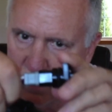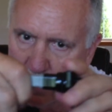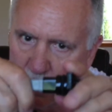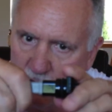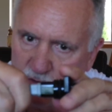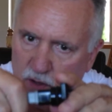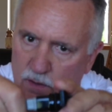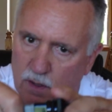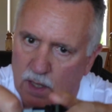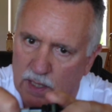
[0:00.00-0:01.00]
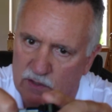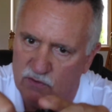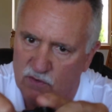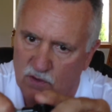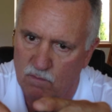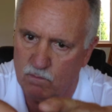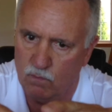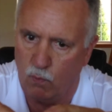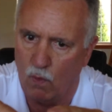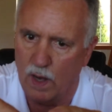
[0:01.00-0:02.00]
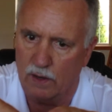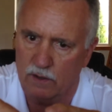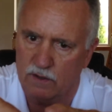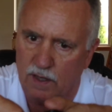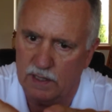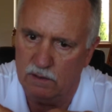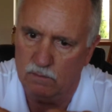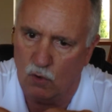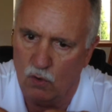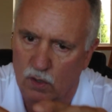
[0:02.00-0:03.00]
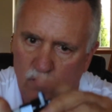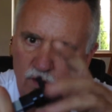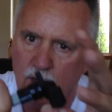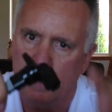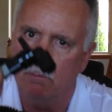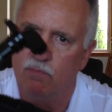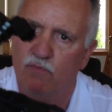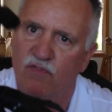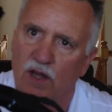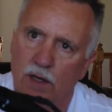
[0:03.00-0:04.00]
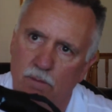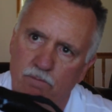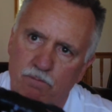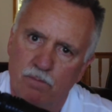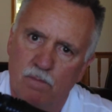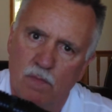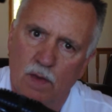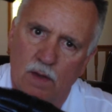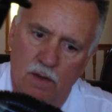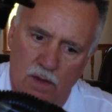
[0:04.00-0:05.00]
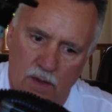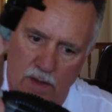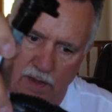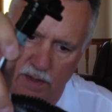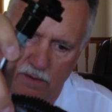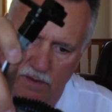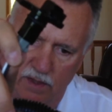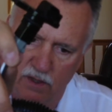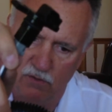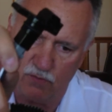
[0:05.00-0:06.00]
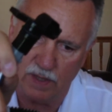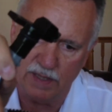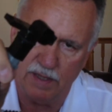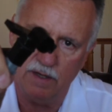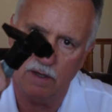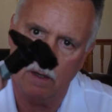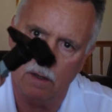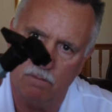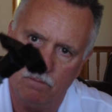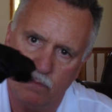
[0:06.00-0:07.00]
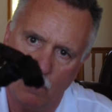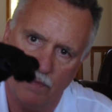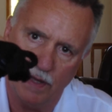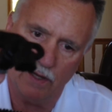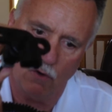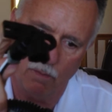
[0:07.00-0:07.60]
in, it's a nice watertight, oil-tight fit. And these right here, when they go